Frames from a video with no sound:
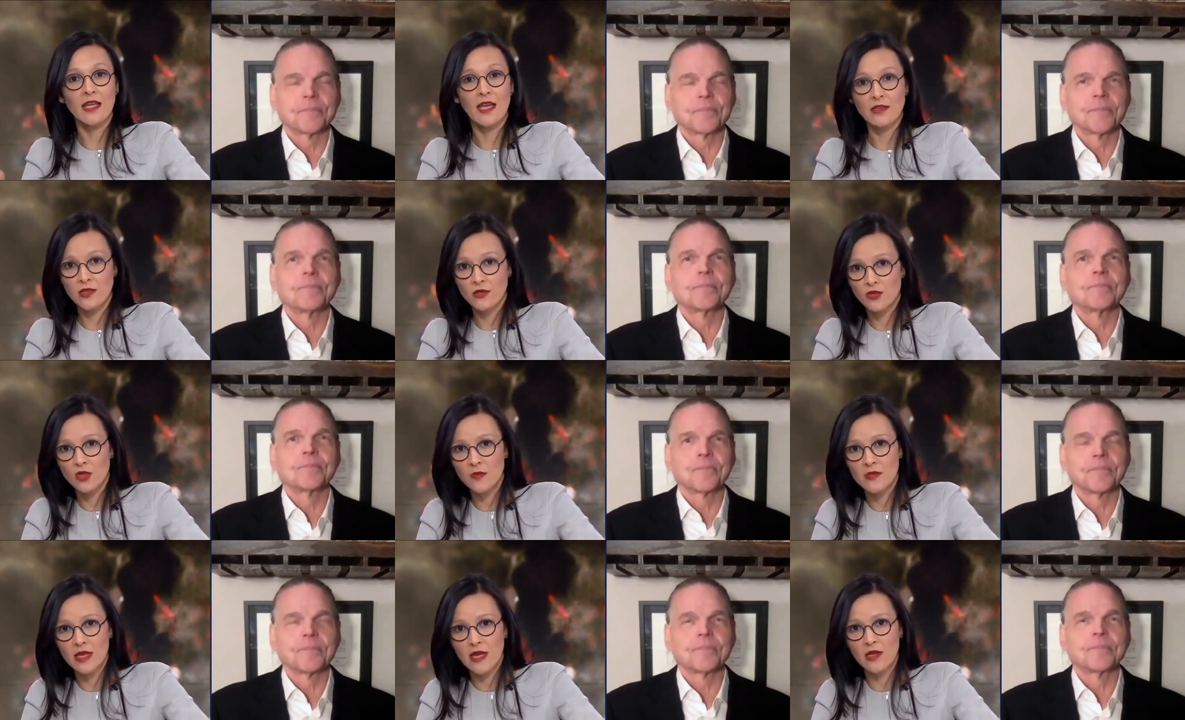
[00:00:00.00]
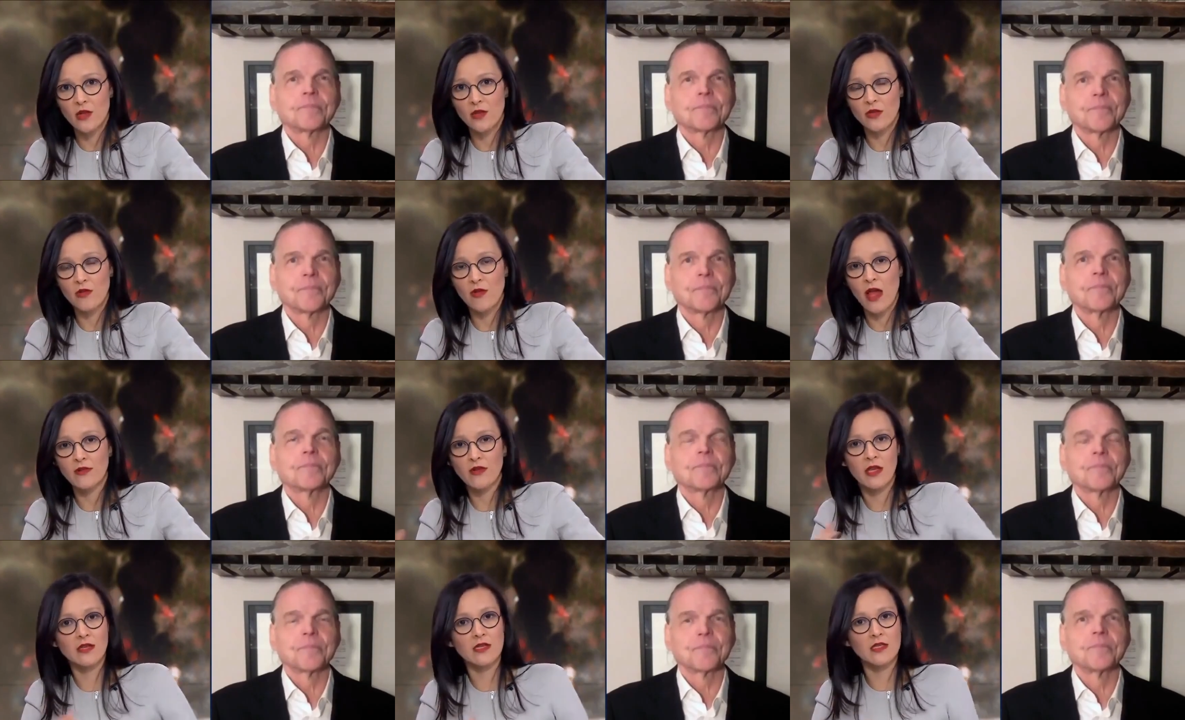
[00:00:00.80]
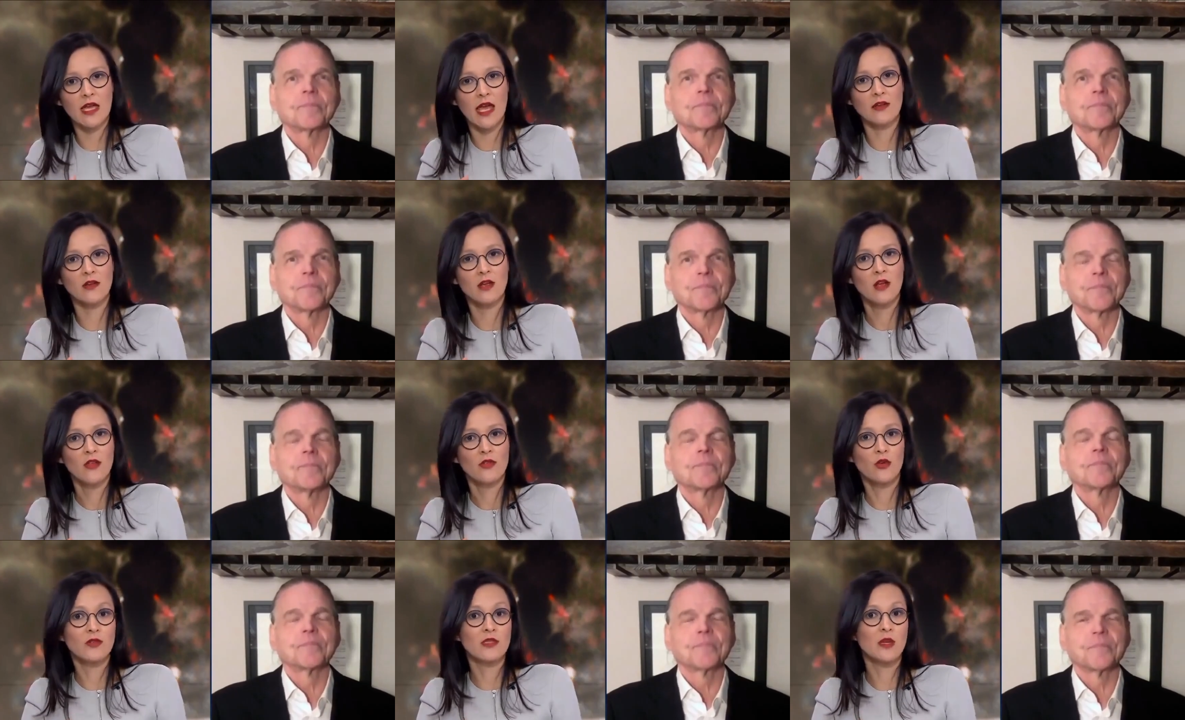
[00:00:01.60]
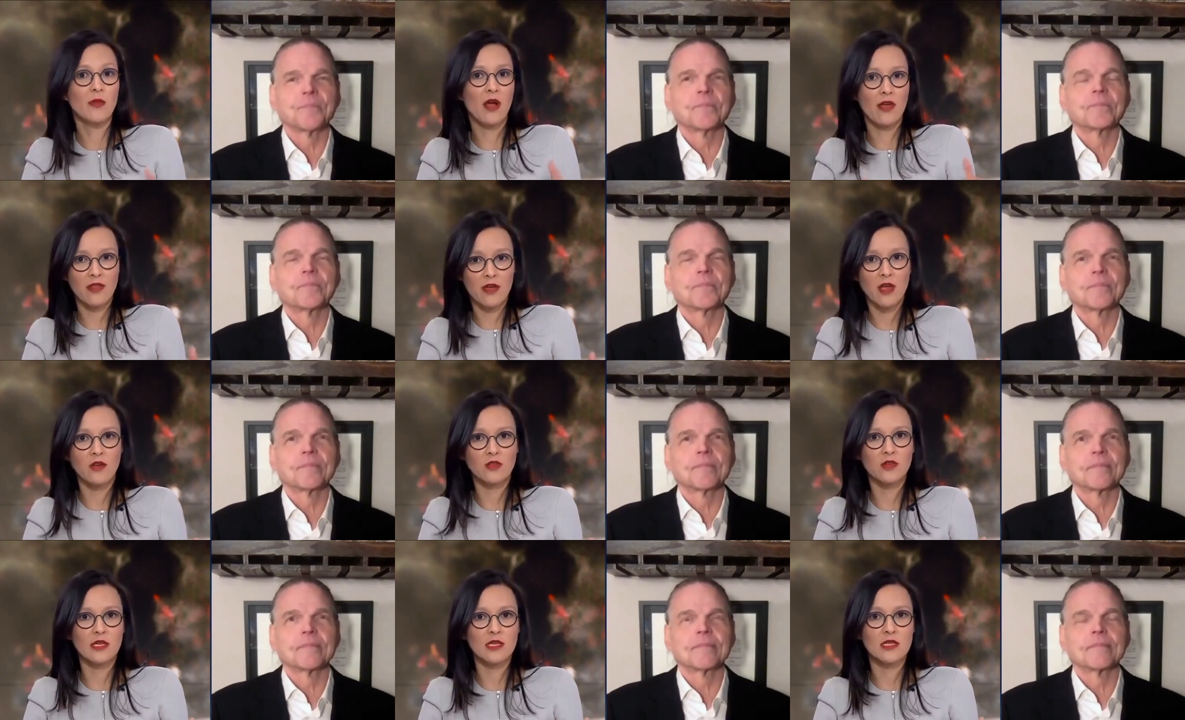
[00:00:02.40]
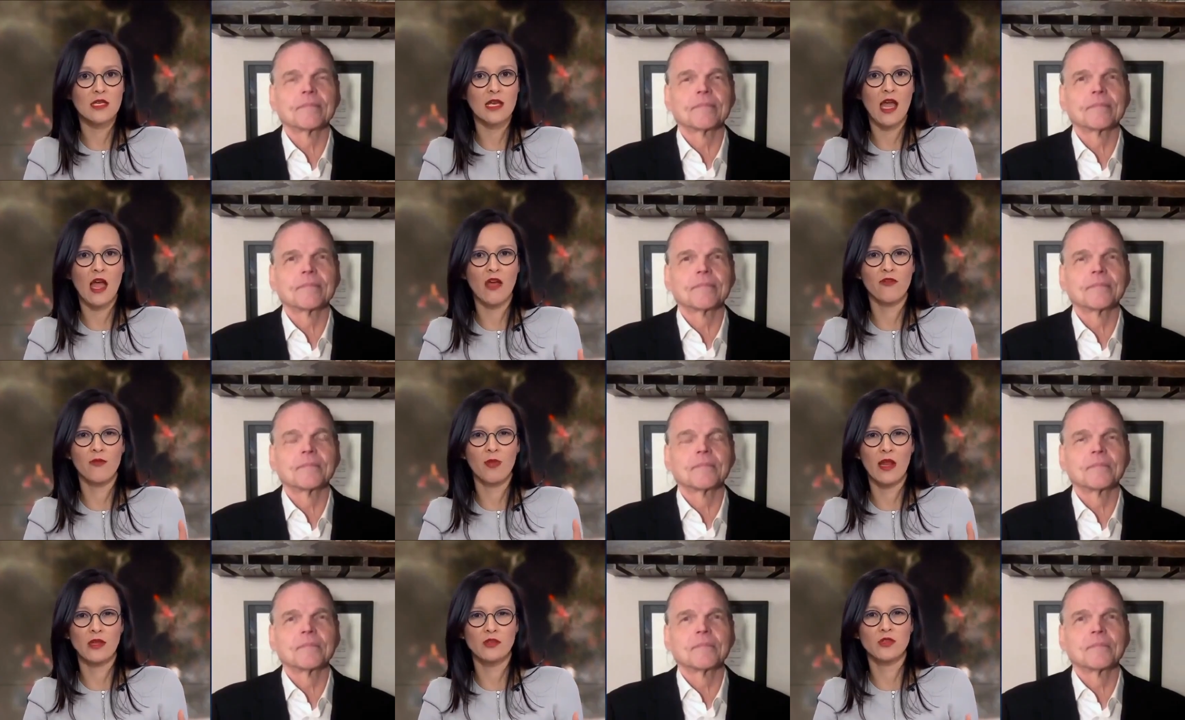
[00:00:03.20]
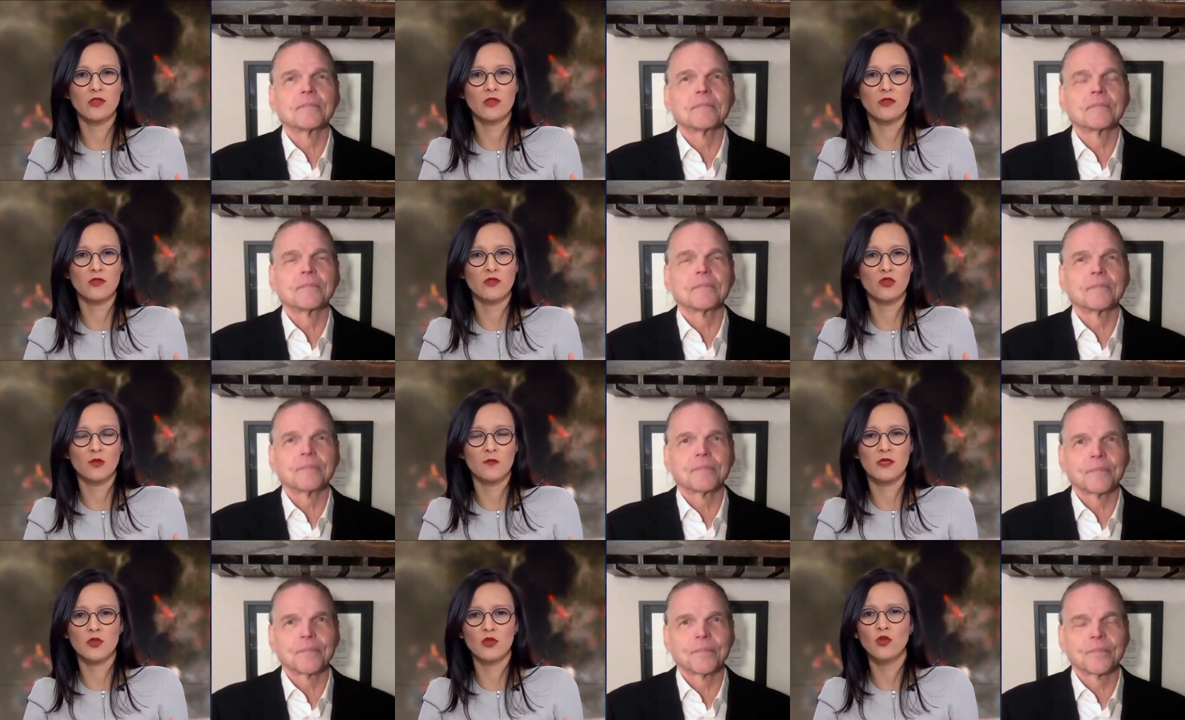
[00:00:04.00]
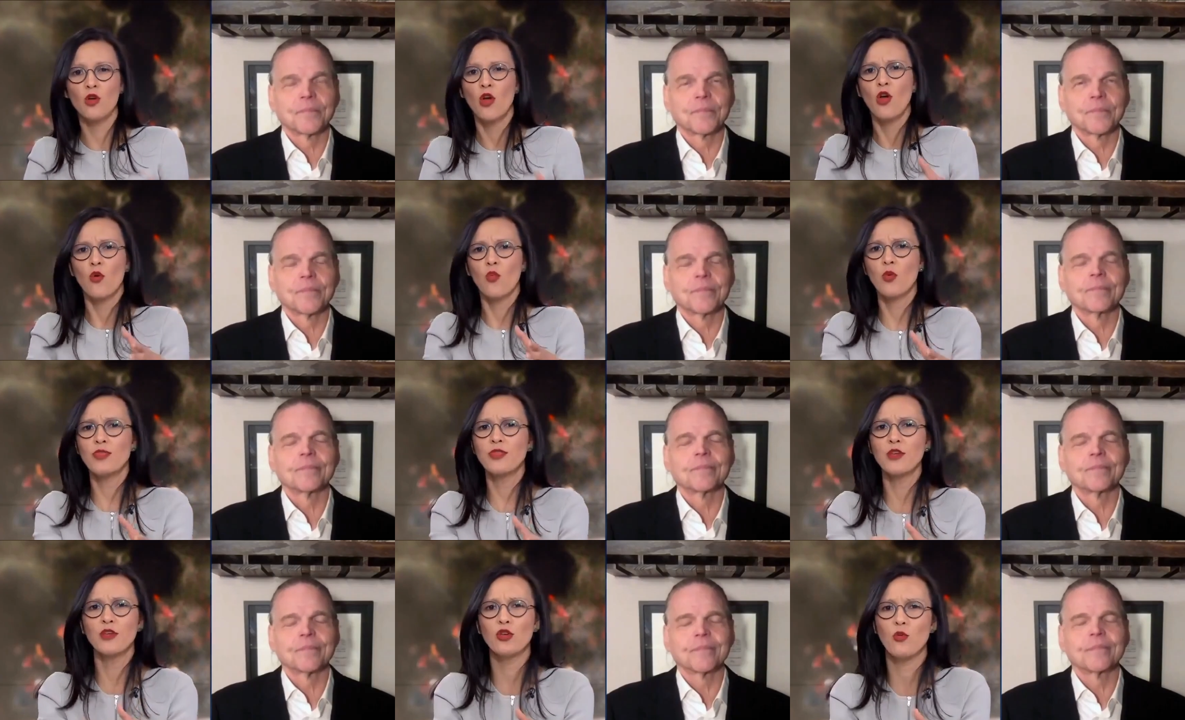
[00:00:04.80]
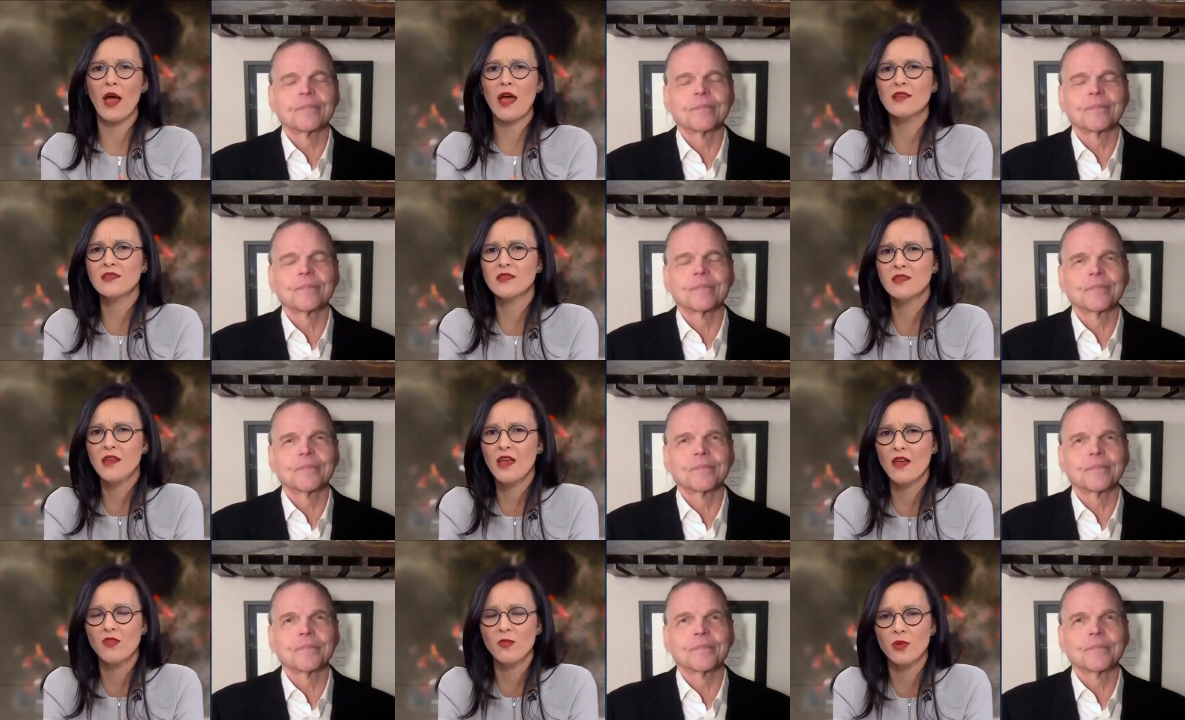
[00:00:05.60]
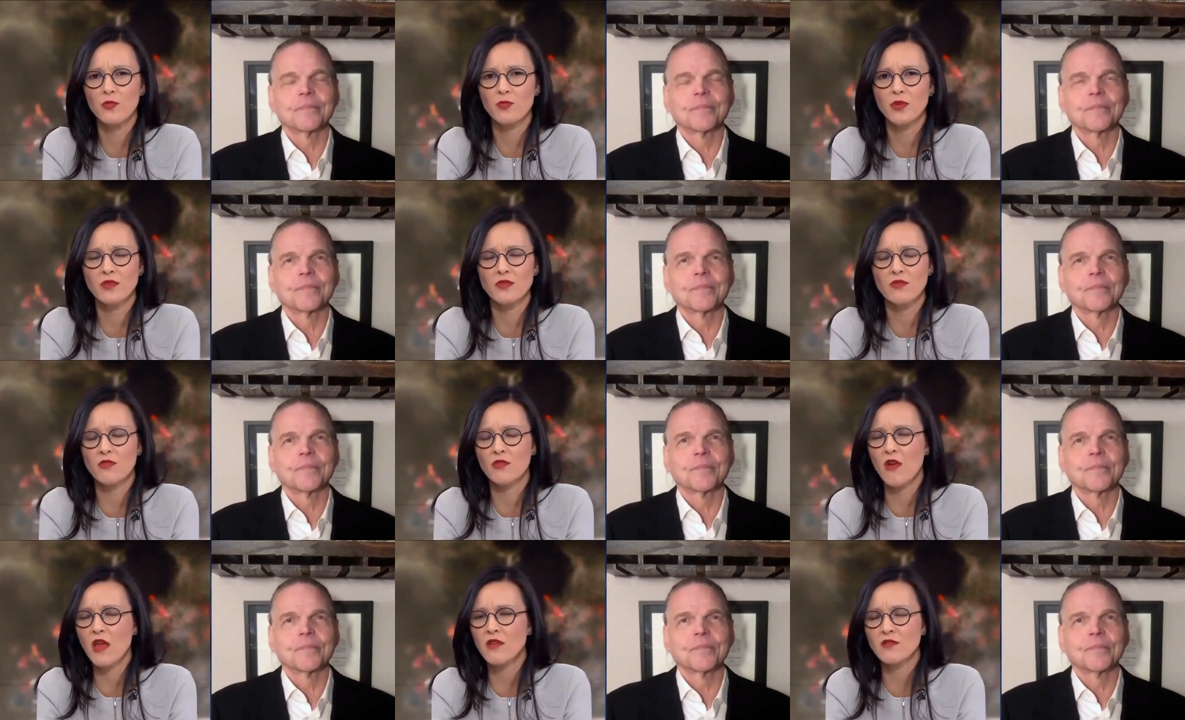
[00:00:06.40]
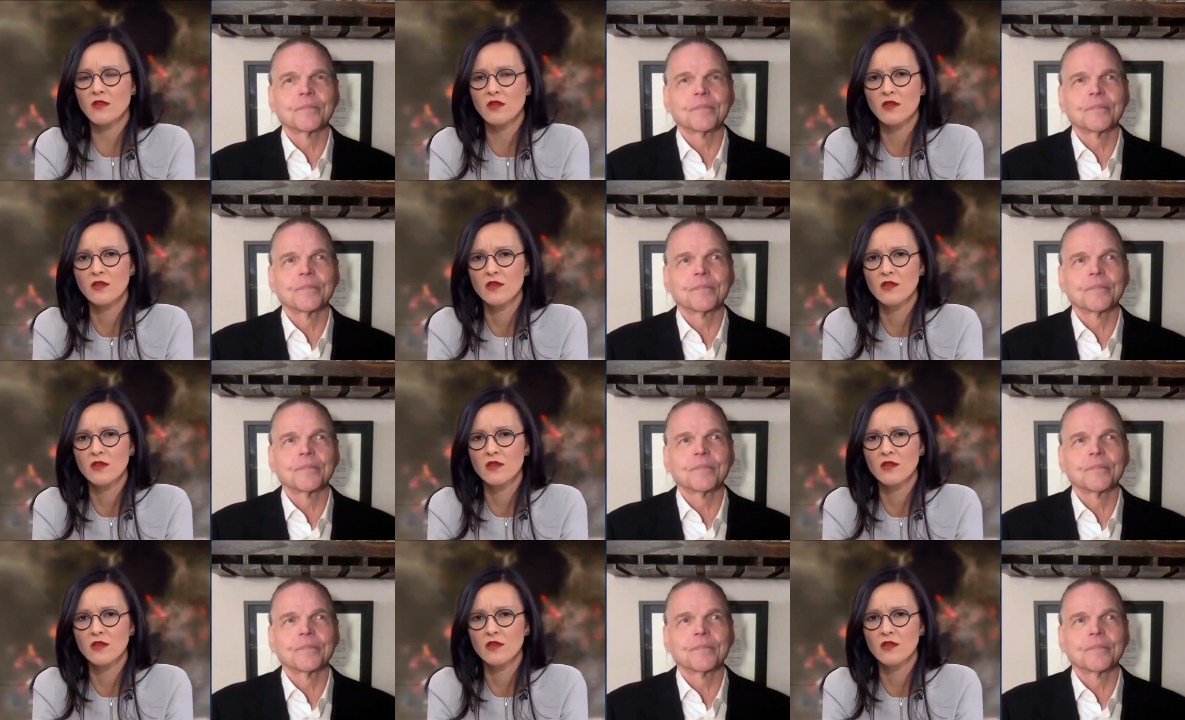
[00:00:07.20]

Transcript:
Speaker 1: Kenyan troops getting on the ground, I understand, though some other countries have pledged troops to. Would the U.S. ever put boots on the ground?